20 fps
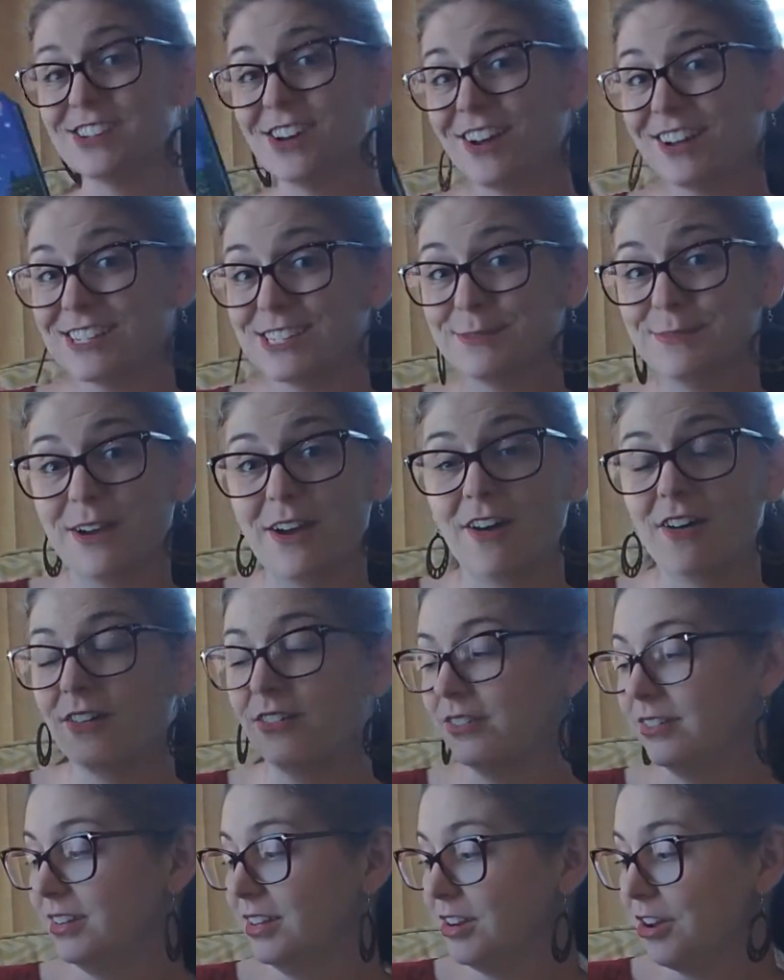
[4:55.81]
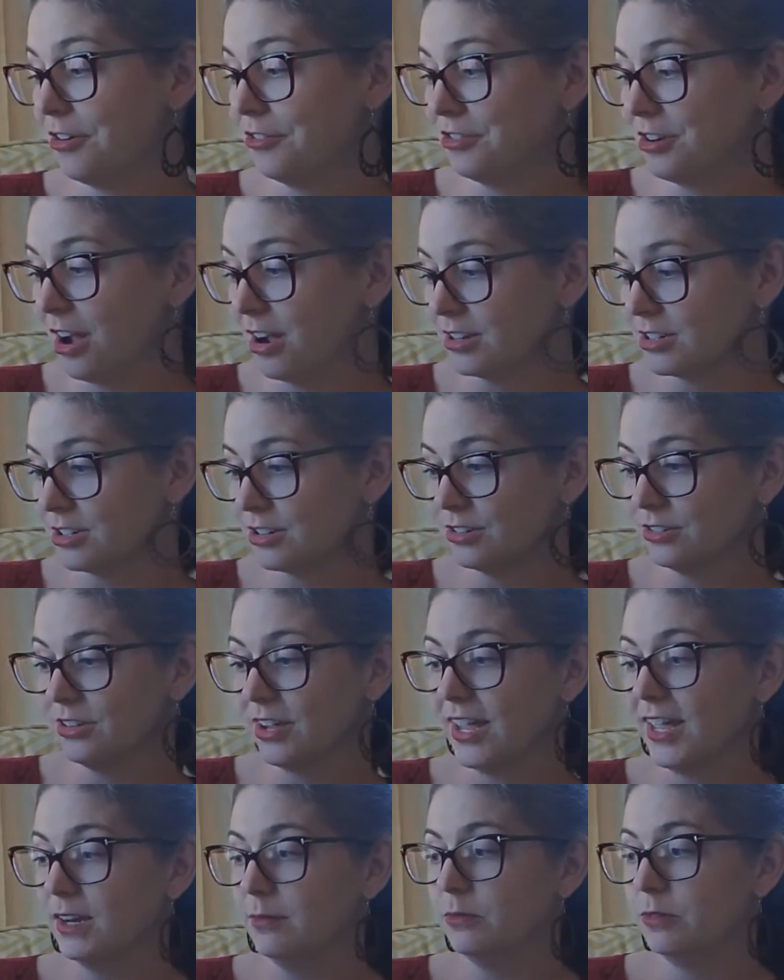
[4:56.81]
talks about, nocturnal
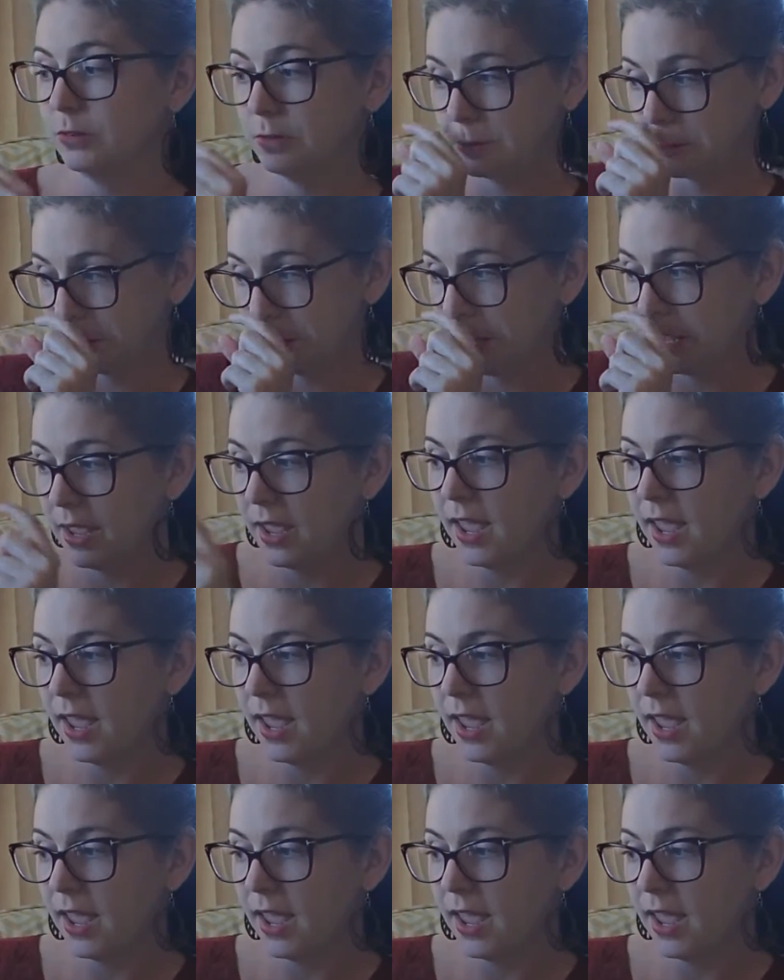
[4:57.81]
animals